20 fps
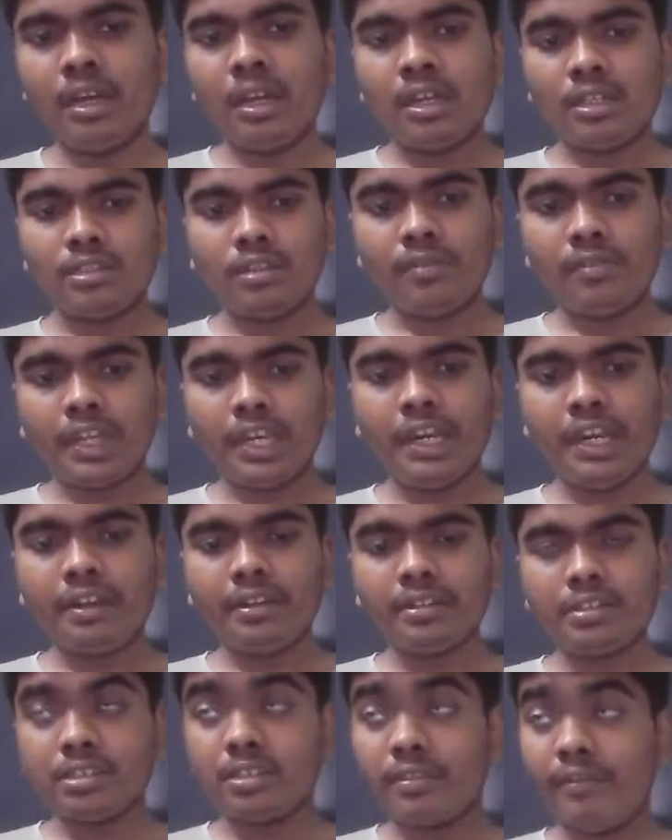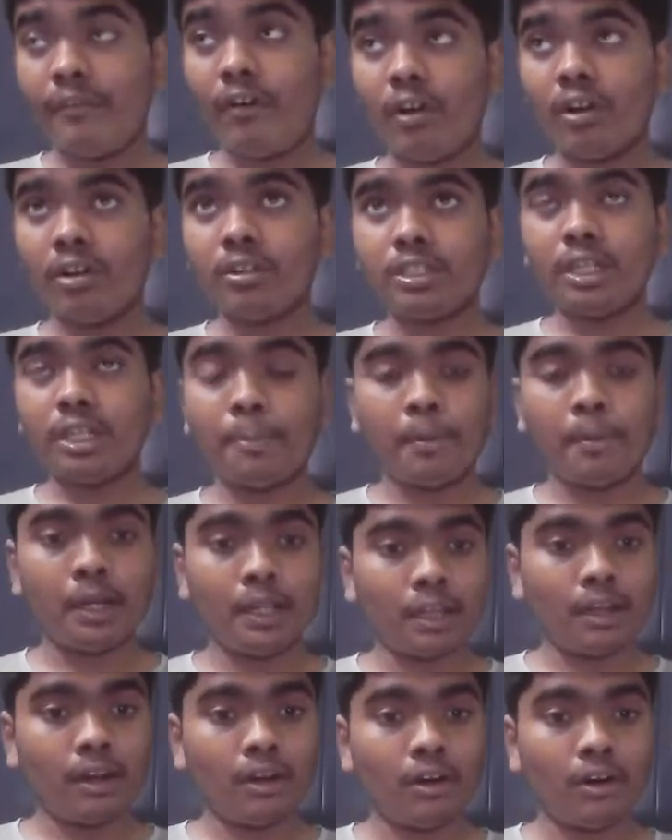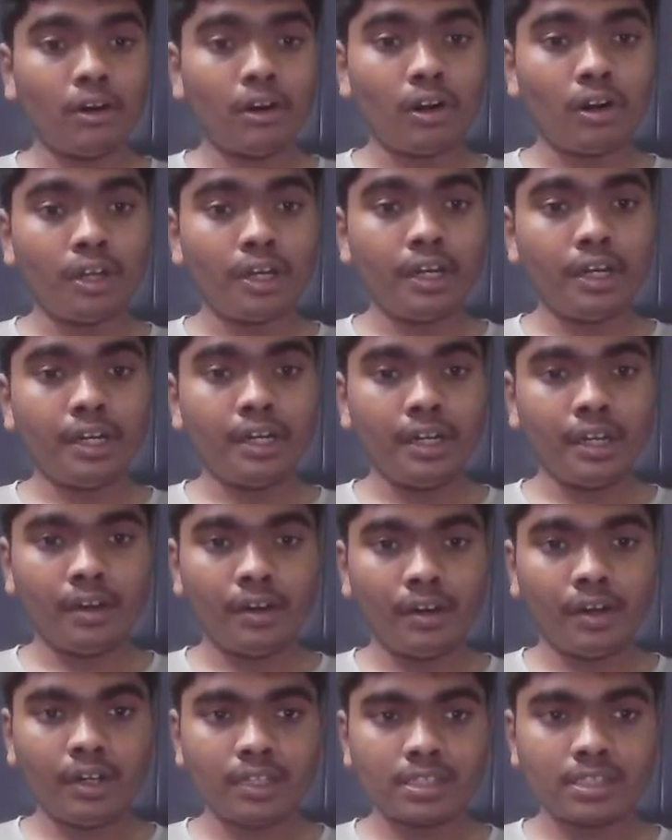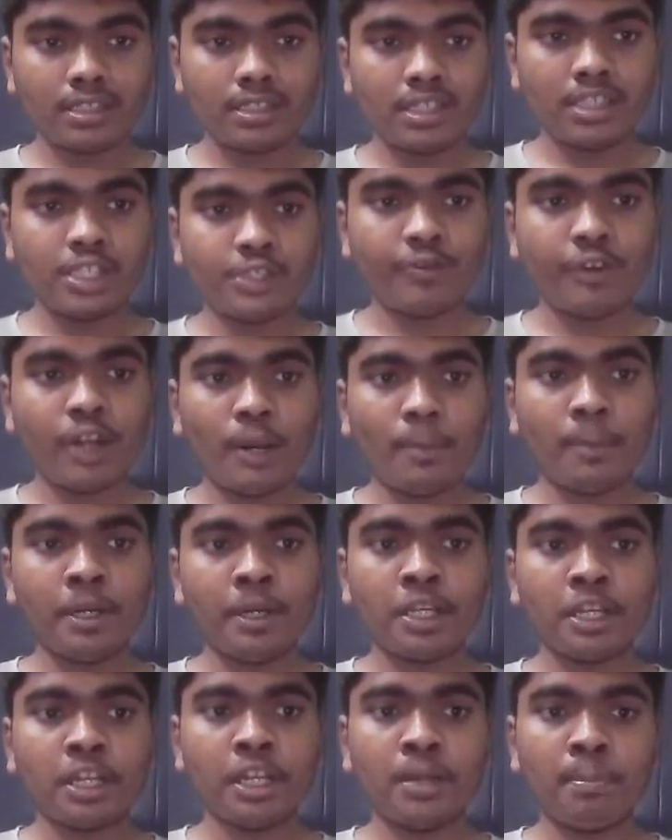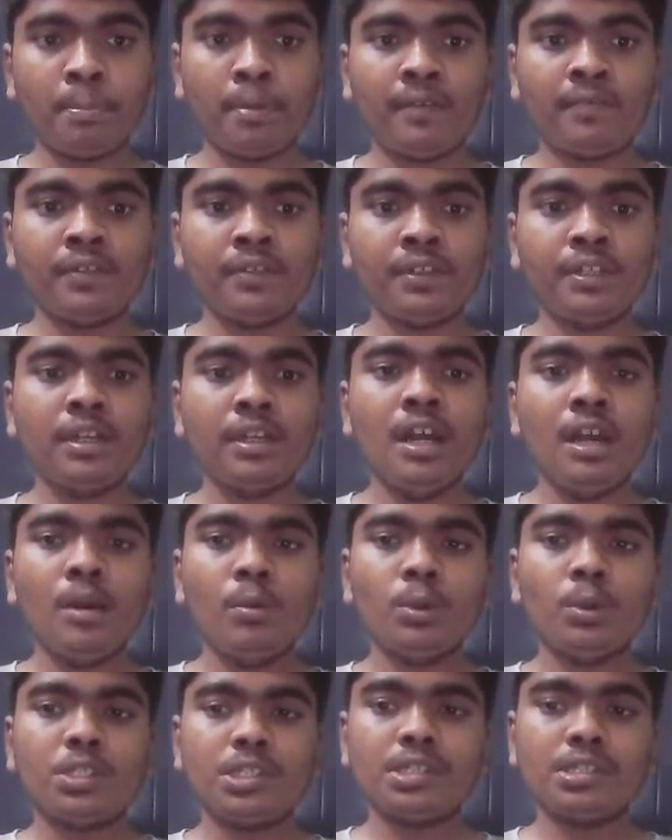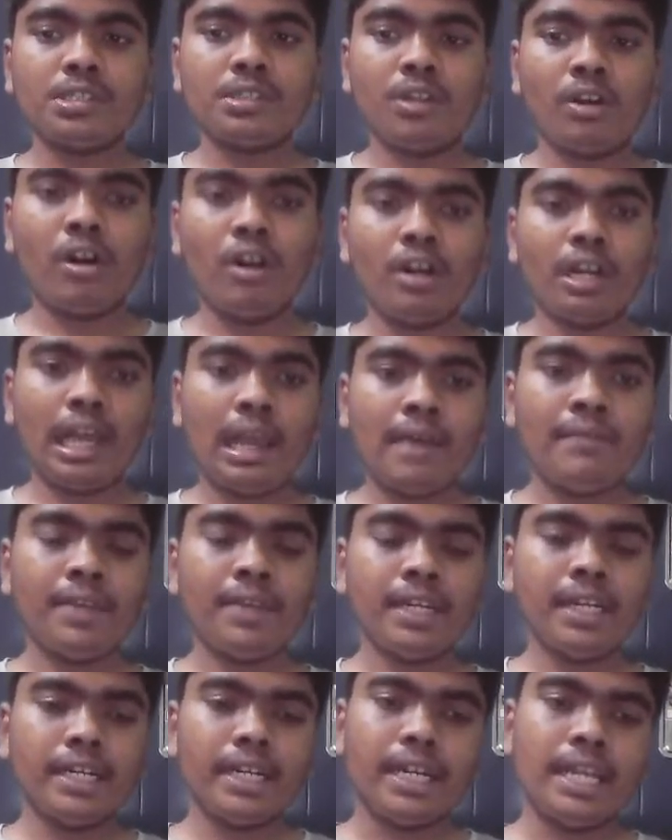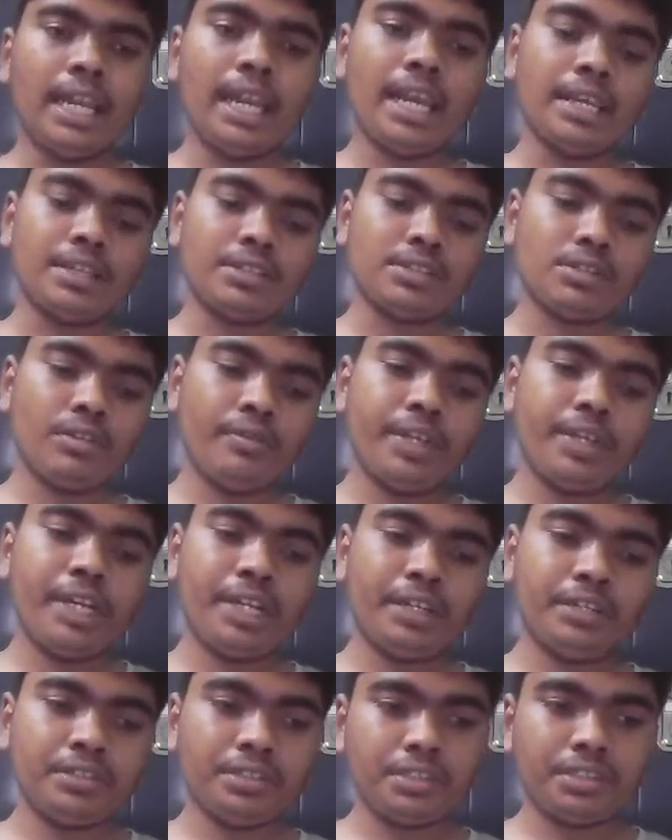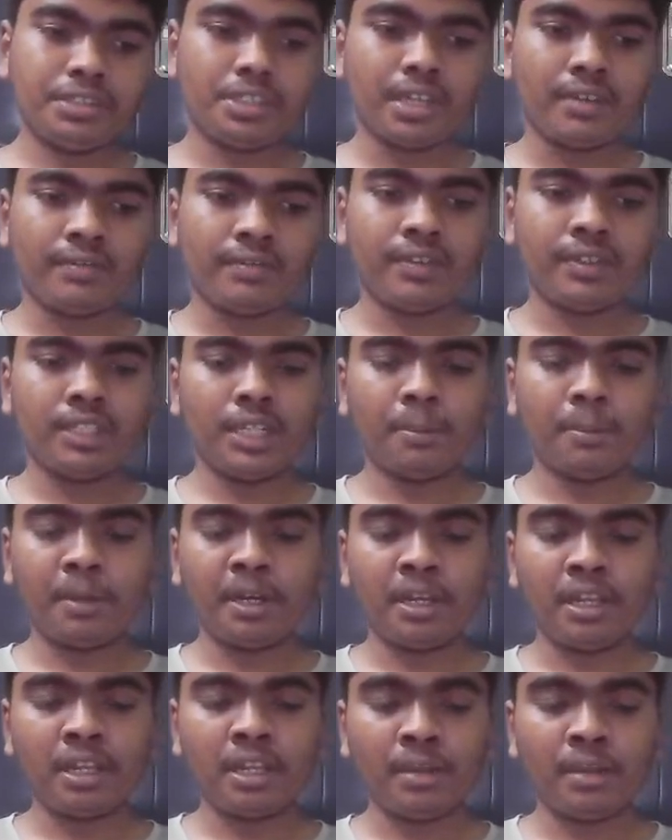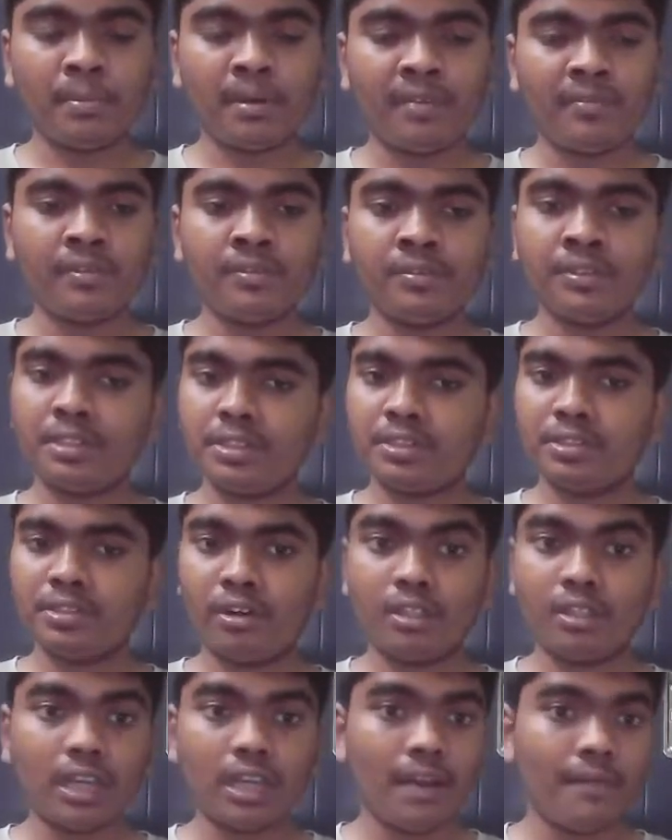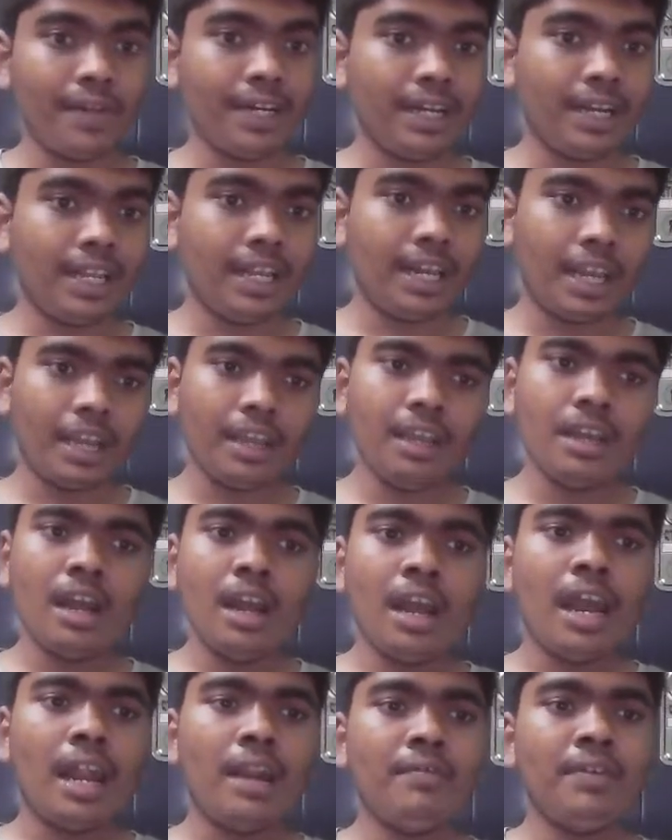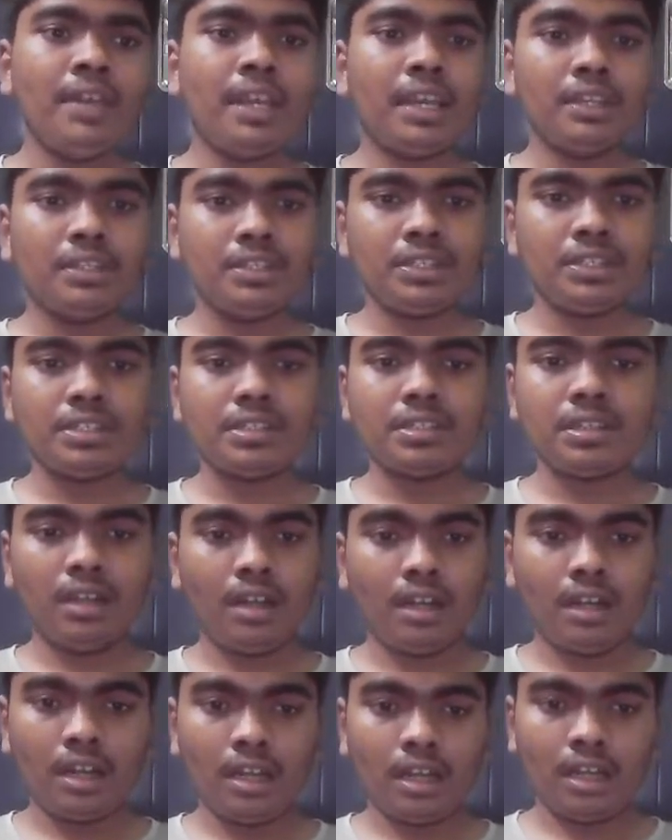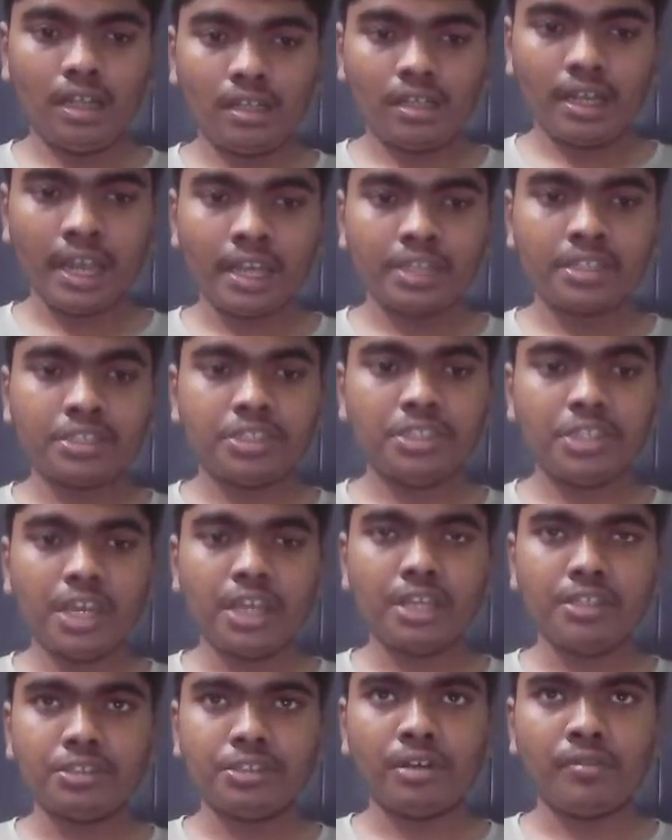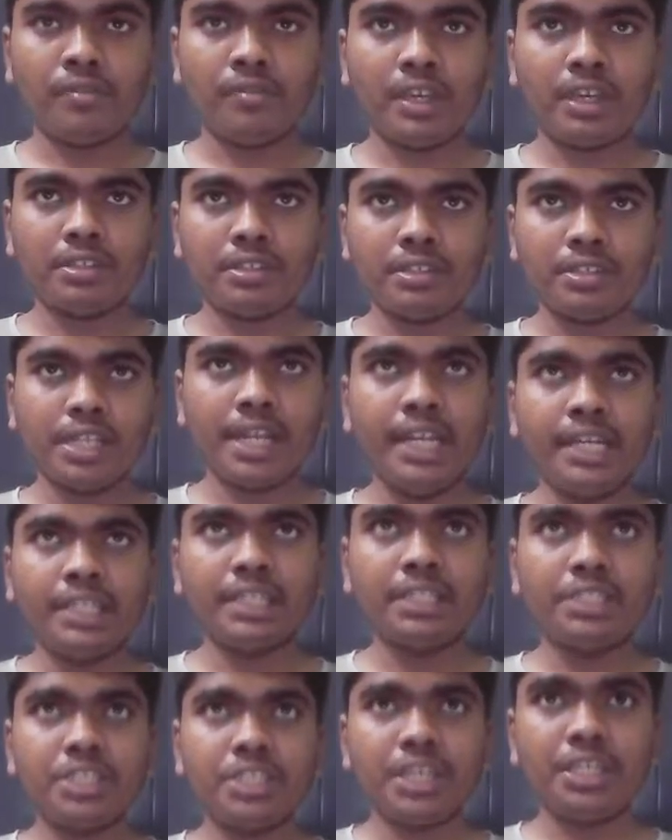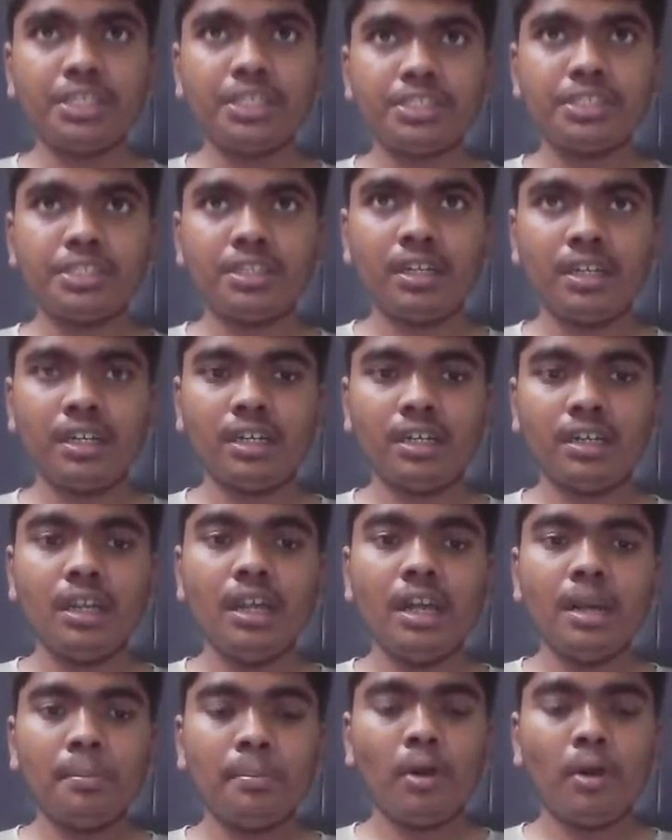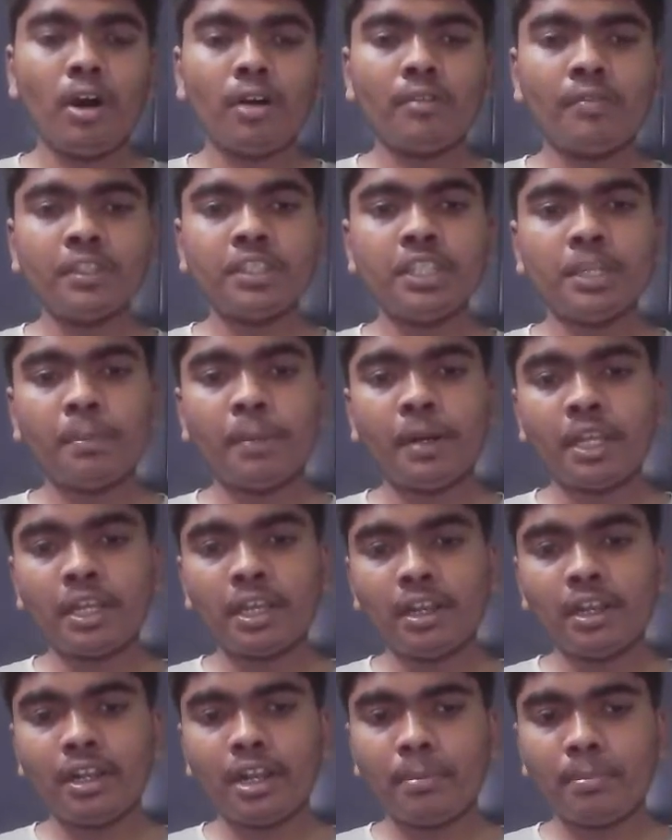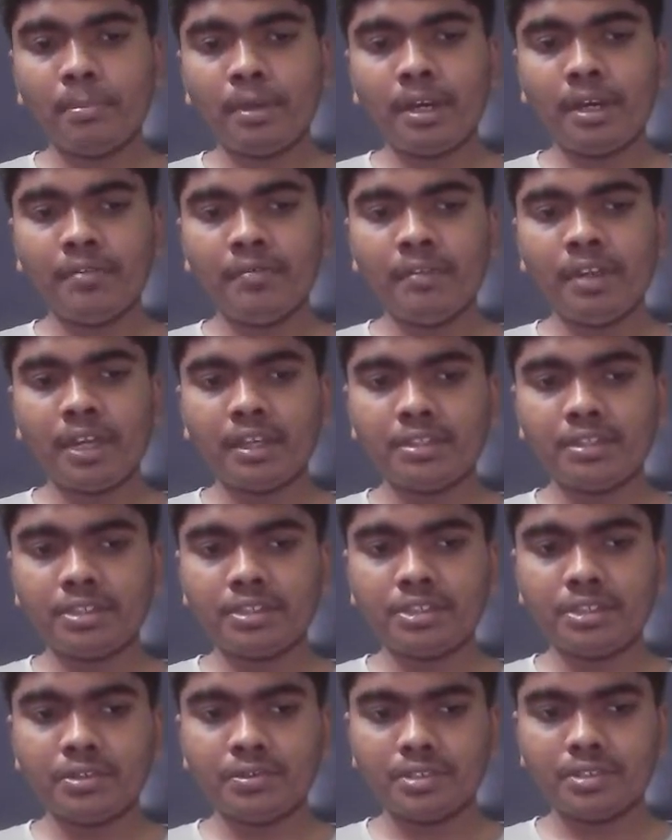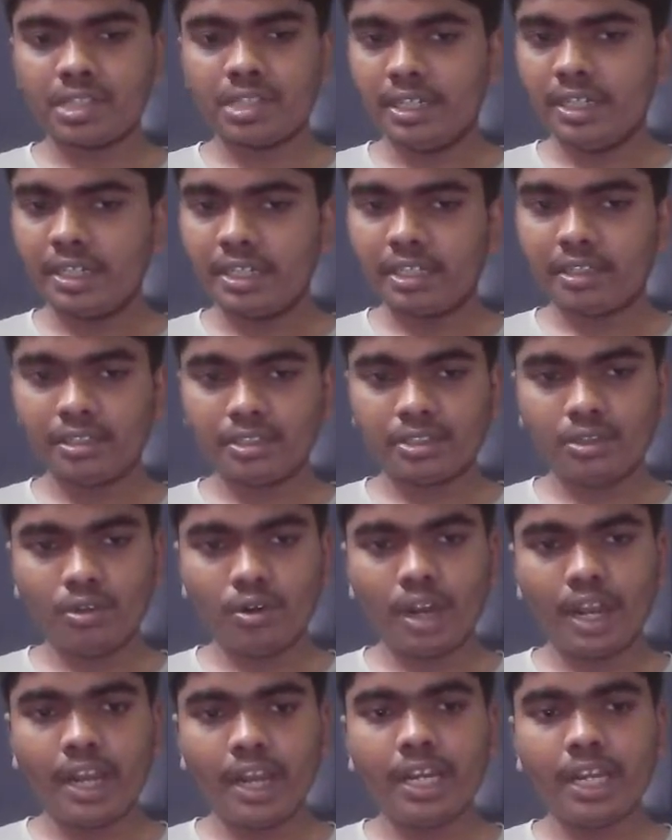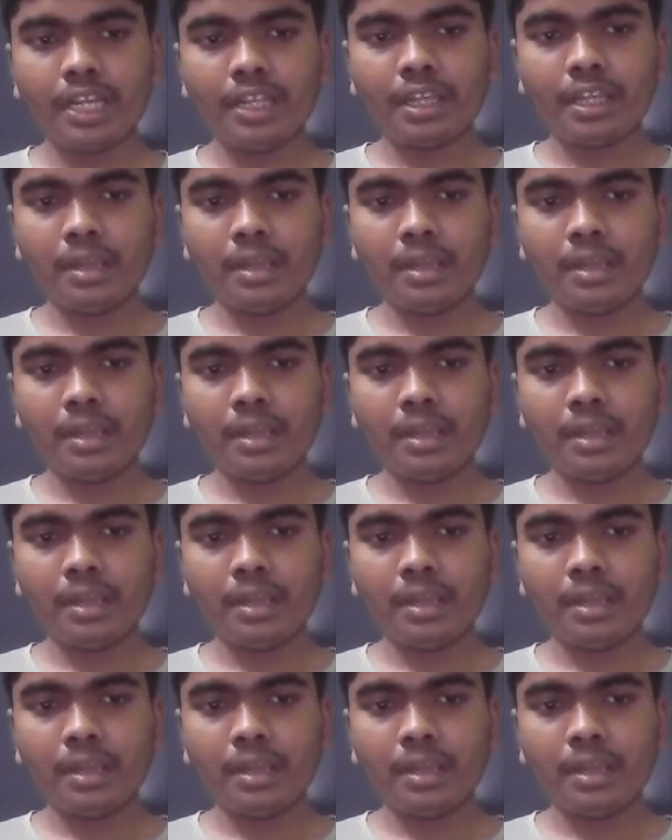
So we need to just follow that particular order and search for a particular buffer which is not having delay. So we need to just check for that particular buffer which is not having delay and we can just exchange or we can just interchange the block with that particular number and we can just use it. So 18 can